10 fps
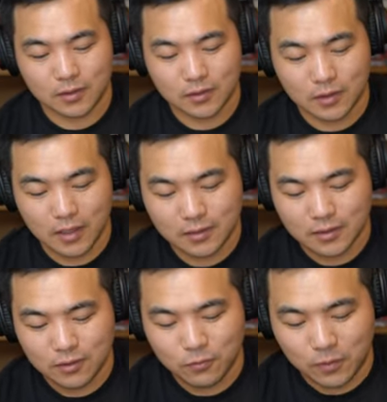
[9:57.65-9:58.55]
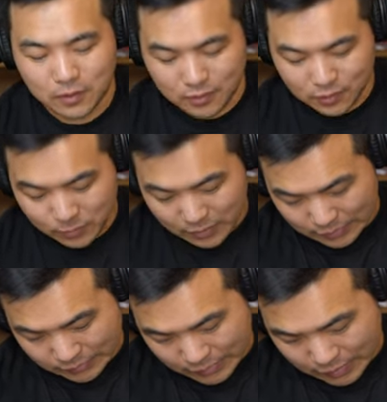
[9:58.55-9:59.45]
So let's see what this one
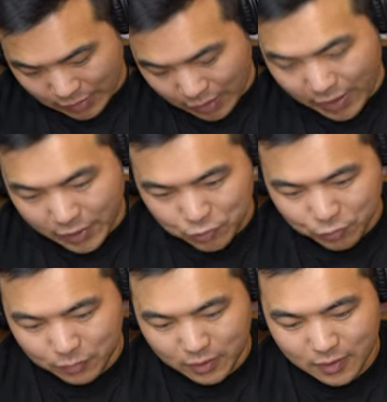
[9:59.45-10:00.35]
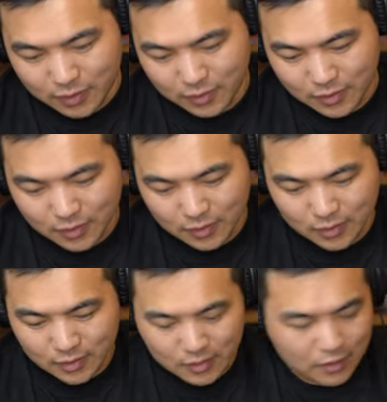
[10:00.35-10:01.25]
is. The Hydroplane
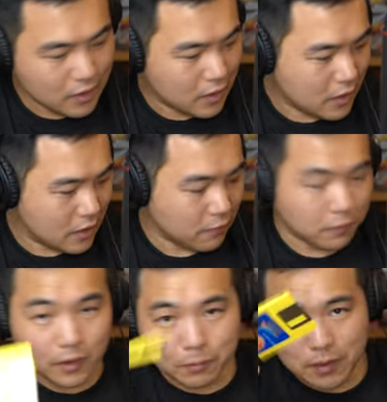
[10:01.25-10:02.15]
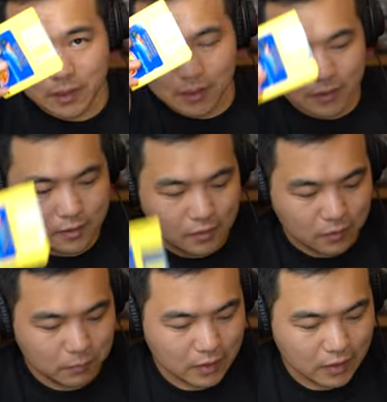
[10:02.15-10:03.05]
floppy is going
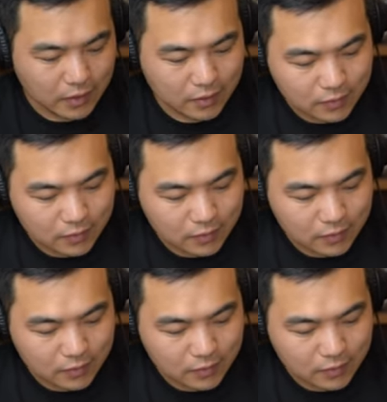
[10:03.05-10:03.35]
to be like.